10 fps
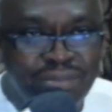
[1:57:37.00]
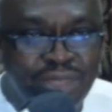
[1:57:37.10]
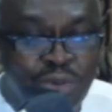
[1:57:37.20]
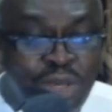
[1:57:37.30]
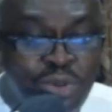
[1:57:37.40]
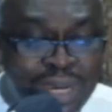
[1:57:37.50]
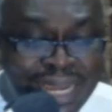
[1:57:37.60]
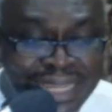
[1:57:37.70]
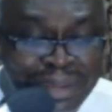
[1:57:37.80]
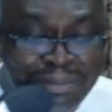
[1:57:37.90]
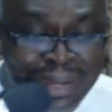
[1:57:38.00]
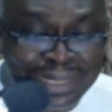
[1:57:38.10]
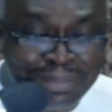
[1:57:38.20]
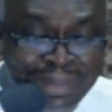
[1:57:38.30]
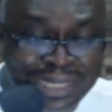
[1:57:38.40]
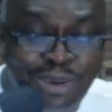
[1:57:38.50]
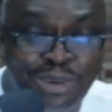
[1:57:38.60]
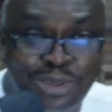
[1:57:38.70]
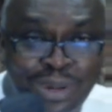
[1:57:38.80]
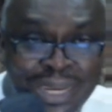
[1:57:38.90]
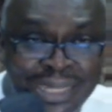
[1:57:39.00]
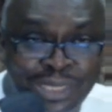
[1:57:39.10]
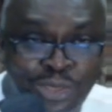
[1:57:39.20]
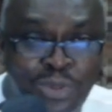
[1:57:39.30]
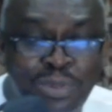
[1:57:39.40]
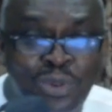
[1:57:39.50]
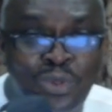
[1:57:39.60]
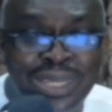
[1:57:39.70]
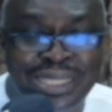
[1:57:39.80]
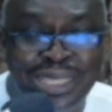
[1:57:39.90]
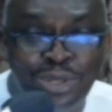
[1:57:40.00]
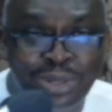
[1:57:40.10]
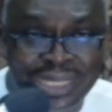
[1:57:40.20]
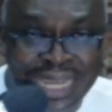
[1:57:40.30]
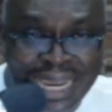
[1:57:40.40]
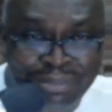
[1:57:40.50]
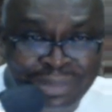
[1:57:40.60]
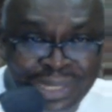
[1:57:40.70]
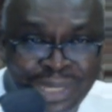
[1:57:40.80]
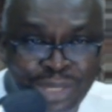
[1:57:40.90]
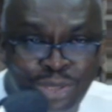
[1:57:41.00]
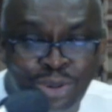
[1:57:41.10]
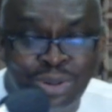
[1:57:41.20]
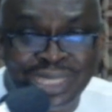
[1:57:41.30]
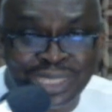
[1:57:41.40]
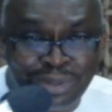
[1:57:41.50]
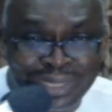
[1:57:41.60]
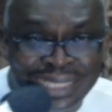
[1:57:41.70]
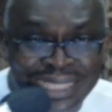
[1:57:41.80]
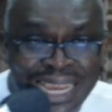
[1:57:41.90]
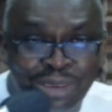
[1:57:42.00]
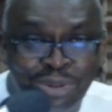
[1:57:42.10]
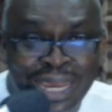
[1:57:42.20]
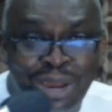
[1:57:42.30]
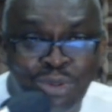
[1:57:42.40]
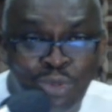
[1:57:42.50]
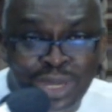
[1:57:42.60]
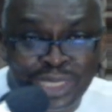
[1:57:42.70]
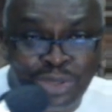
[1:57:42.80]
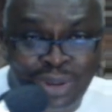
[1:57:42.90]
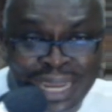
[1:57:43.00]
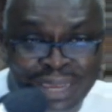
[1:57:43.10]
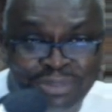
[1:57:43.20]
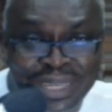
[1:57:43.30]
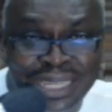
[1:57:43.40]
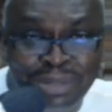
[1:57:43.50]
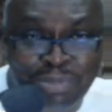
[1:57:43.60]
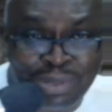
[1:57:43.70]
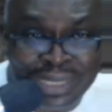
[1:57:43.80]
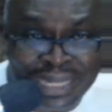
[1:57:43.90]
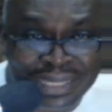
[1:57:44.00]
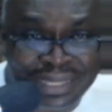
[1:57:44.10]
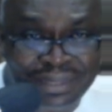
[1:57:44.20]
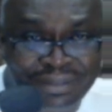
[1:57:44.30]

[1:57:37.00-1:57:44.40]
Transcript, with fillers: When you carry a man's matter on your head, you'll be wasting your time, your resources, and you can waste your life in the process.